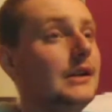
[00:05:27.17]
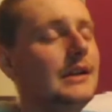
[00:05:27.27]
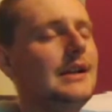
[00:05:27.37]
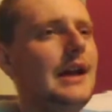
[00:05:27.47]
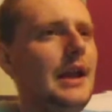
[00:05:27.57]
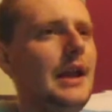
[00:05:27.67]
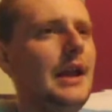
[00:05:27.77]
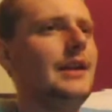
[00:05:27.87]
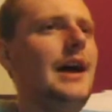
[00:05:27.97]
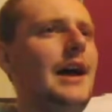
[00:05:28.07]
anyway,
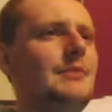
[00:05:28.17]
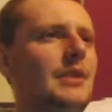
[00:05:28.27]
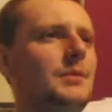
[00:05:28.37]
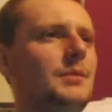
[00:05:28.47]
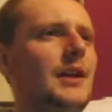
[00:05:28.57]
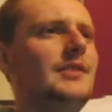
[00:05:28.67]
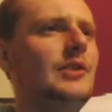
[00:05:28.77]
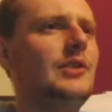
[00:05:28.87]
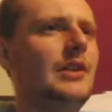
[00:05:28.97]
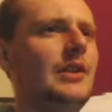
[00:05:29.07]
8 minutes played, still
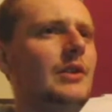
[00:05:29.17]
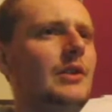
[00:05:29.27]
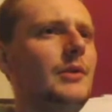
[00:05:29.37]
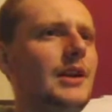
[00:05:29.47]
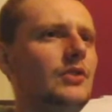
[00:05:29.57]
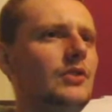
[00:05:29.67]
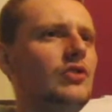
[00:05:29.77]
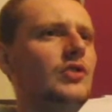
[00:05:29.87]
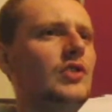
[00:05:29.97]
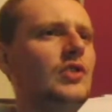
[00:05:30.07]
0-0. But here's John
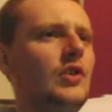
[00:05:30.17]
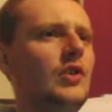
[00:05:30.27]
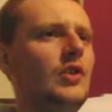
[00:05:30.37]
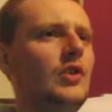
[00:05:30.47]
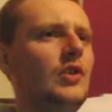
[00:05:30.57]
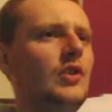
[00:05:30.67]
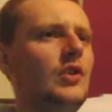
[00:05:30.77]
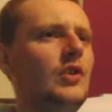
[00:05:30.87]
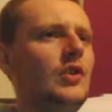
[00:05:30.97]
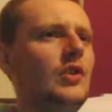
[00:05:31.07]
Stones pushing into
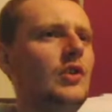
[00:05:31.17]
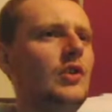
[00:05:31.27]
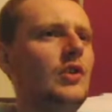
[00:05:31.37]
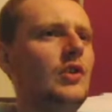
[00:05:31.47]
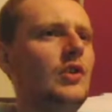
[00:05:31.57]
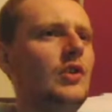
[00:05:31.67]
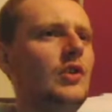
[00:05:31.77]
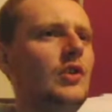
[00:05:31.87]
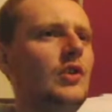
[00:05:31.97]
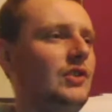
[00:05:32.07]
attacking midfield
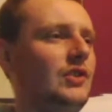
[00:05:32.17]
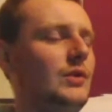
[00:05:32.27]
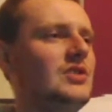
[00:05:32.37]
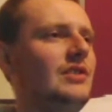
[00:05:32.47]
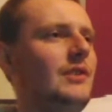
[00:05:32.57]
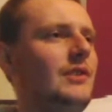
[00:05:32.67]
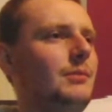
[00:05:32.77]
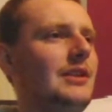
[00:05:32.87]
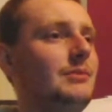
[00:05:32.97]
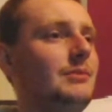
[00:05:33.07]
area. Switches the field of
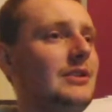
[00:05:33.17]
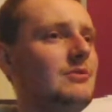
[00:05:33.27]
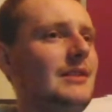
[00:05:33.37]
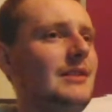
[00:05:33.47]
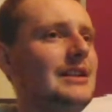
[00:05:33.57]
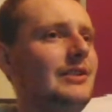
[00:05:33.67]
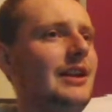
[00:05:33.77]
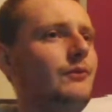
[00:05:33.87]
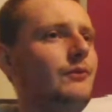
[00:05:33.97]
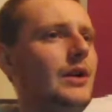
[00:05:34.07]
play to Benjamin Mendy out the
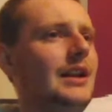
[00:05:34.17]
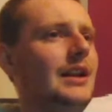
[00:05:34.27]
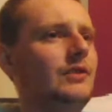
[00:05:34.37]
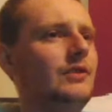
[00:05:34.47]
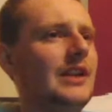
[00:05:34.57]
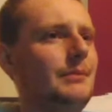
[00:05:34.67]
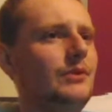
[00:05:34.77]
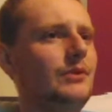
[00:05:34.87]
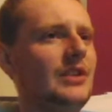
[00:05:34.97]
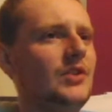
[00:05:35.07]
left wing. Lays it off to Gabriel
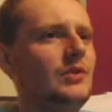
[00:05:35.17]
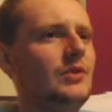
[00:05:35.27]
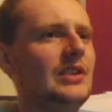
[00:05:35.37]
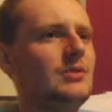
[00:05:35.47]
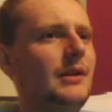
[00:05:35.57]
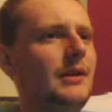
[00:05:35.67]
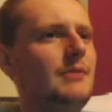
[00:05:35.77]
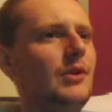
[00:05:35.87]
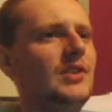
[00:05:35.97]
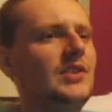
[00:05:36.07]
Jesus. Centre penalty
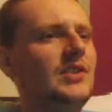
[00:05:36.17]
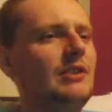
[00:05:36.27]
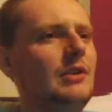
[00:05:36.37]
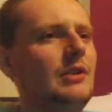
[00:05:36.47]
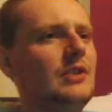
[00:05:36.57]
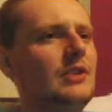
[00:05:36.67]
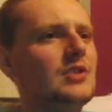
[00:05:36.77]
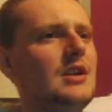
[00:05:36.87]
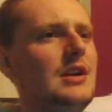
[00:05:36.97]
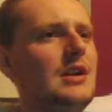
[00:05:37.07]
box in the centre of the pitch.
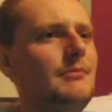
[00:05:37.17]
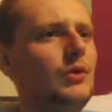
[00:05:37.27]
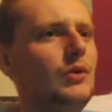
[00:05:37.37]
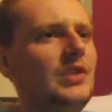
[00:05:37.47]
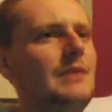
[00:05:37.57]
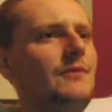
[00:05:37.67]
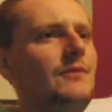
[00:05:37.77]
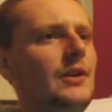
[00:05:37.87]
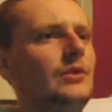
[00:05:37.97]
Pulls it infield.